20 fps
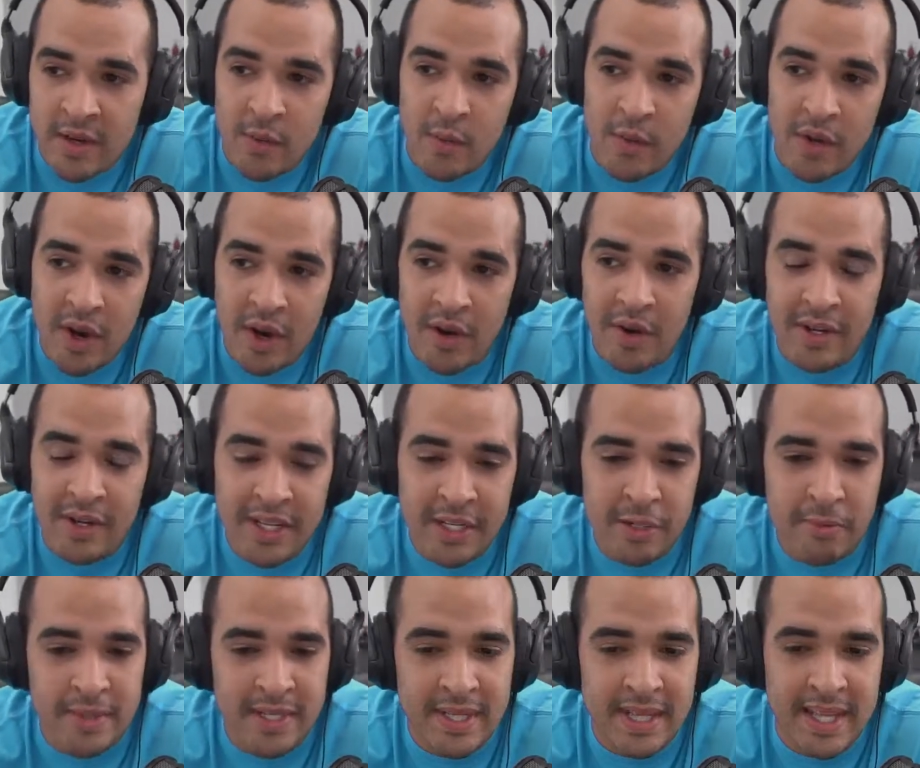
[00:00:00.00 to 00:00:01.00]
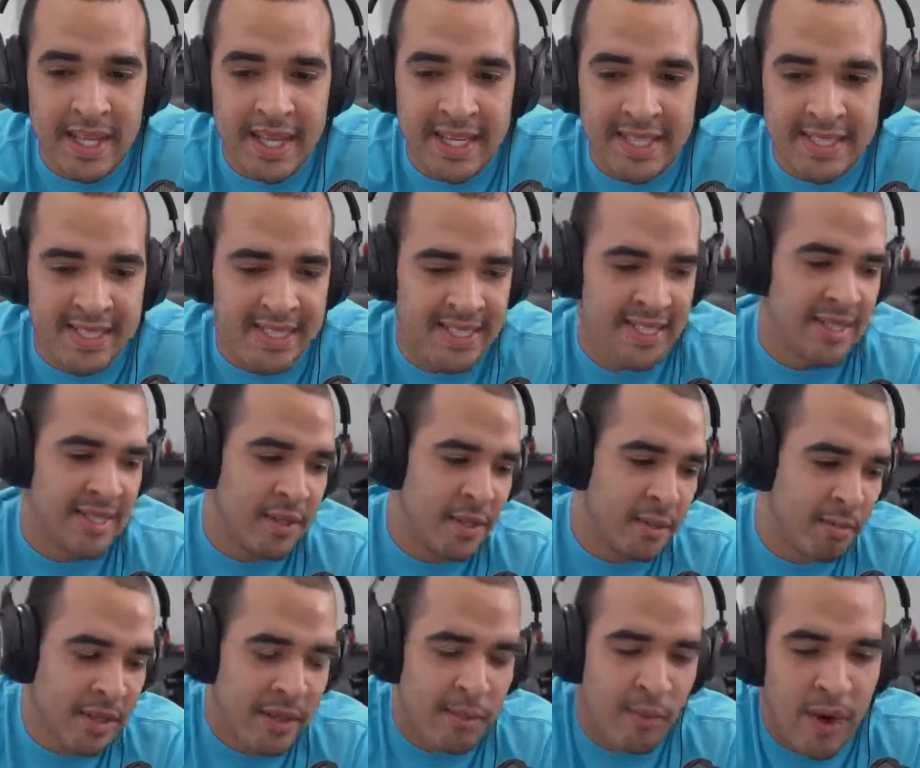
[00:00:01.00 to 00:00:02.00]
We are a little bit late. You can
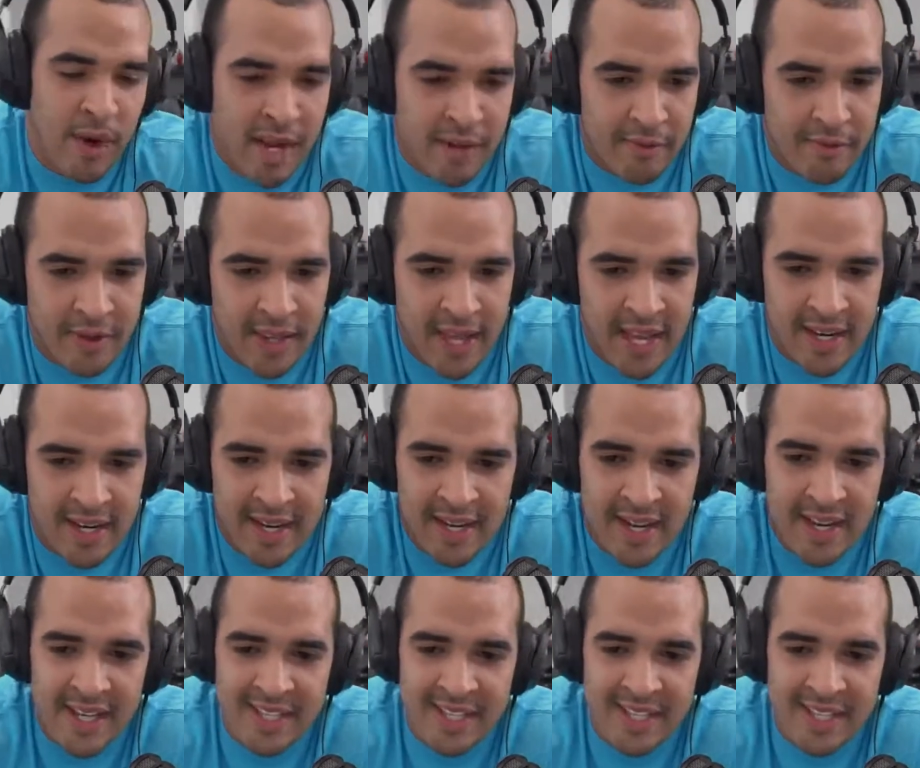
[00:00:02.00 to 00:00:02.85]
blame Ryan for that.